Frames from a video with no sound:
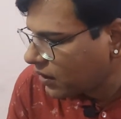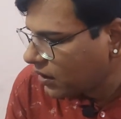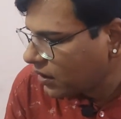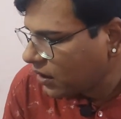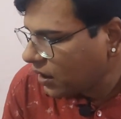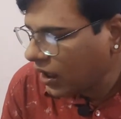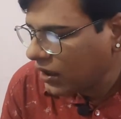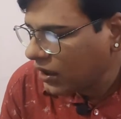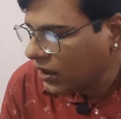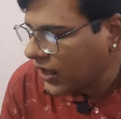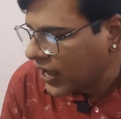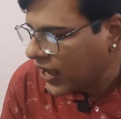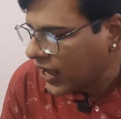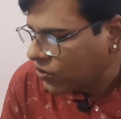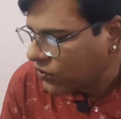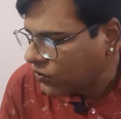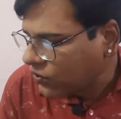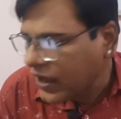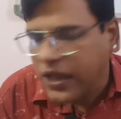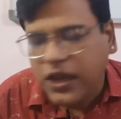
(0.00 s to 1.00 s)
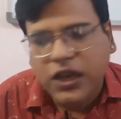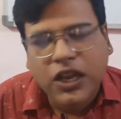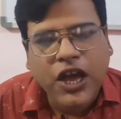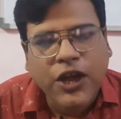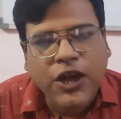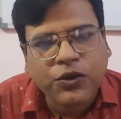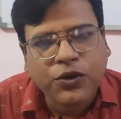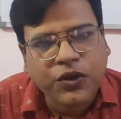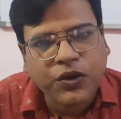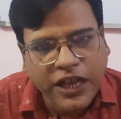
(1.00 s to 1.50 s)
Hello,
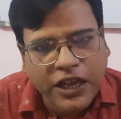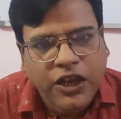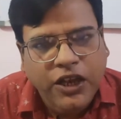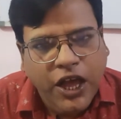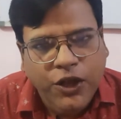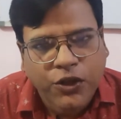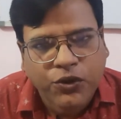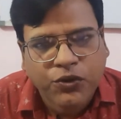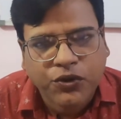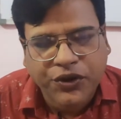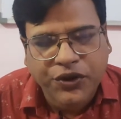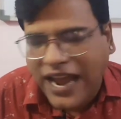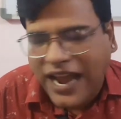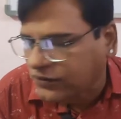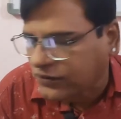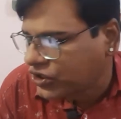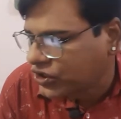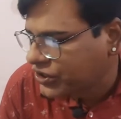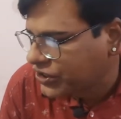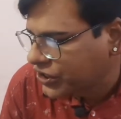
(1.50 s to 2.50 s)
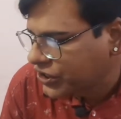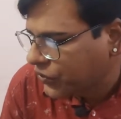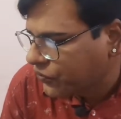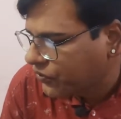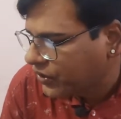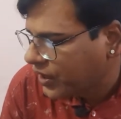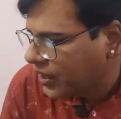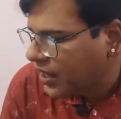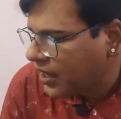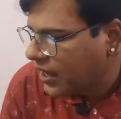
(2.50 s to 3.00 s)
hello, hello. Good
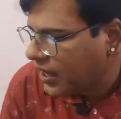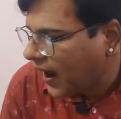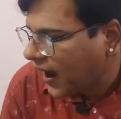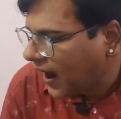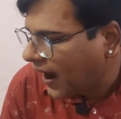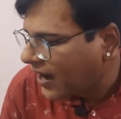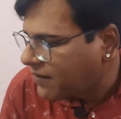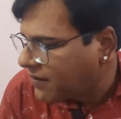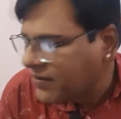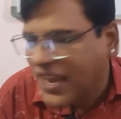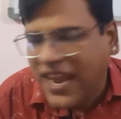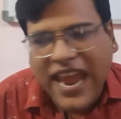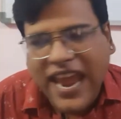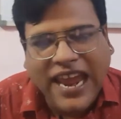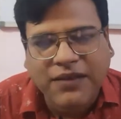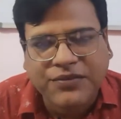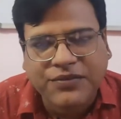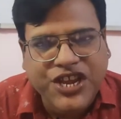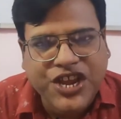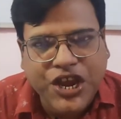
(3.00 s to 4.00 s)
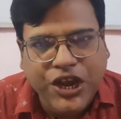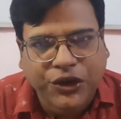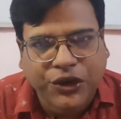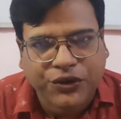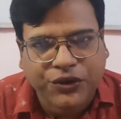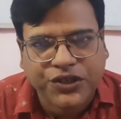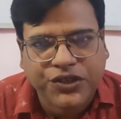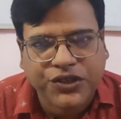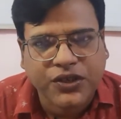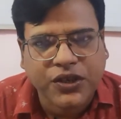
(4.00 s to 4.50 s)
afternoon. I'm KMD
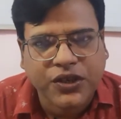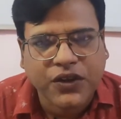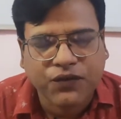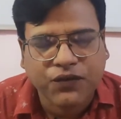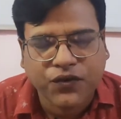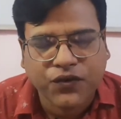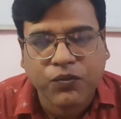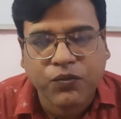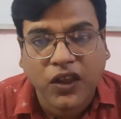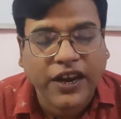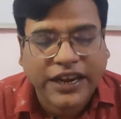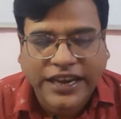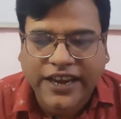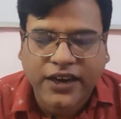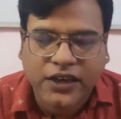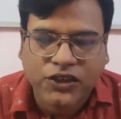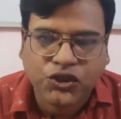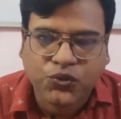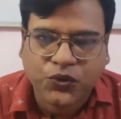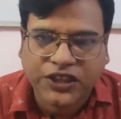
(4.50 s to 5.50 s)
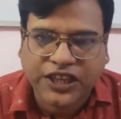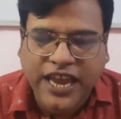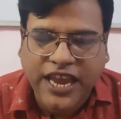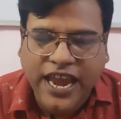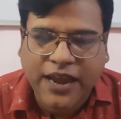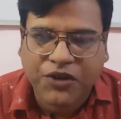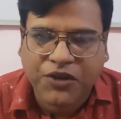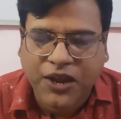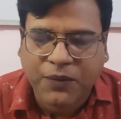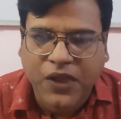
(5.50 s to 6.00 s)
Yunus from Learn English with
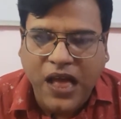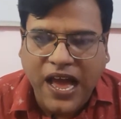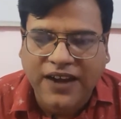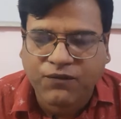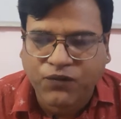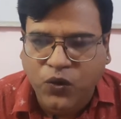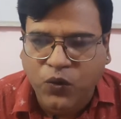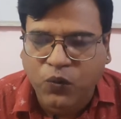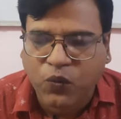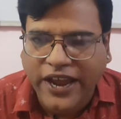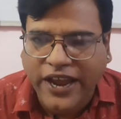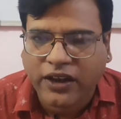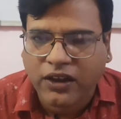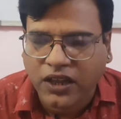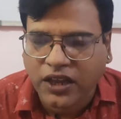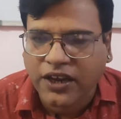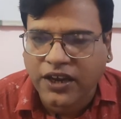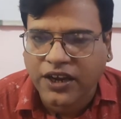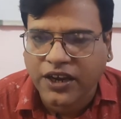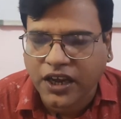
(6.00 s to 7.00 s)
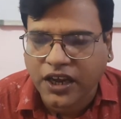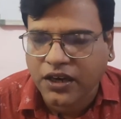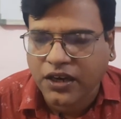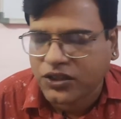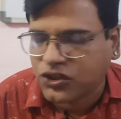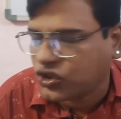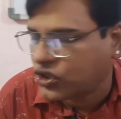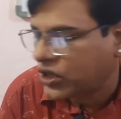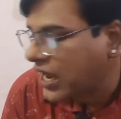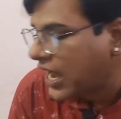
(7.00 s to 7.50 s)
KMD, a platform where learning
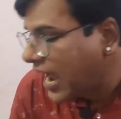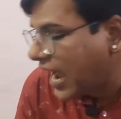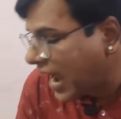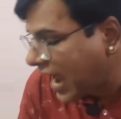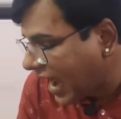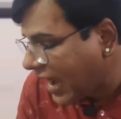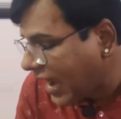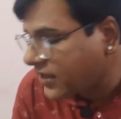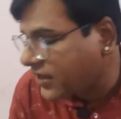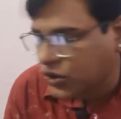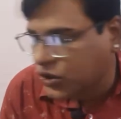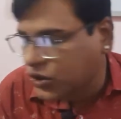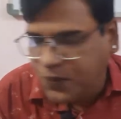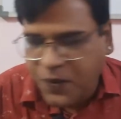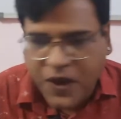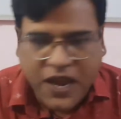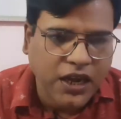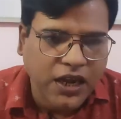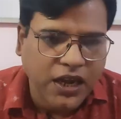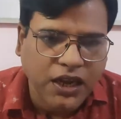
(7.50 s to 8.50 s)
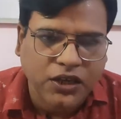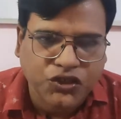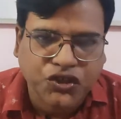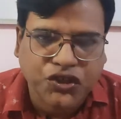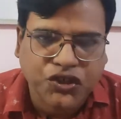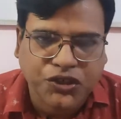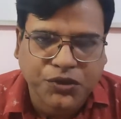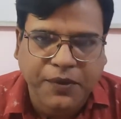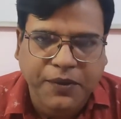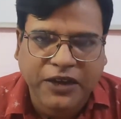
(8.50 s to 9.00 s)
English and speaking English
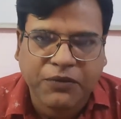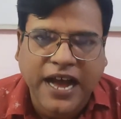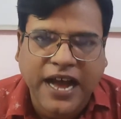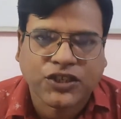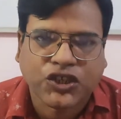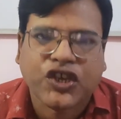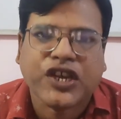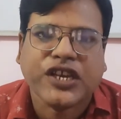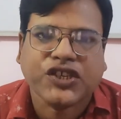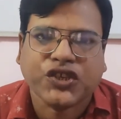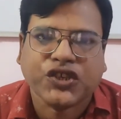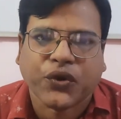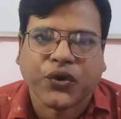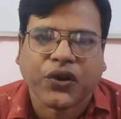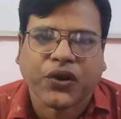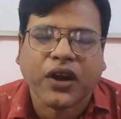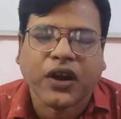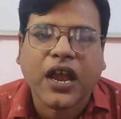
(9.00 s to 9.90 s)
is made much easier.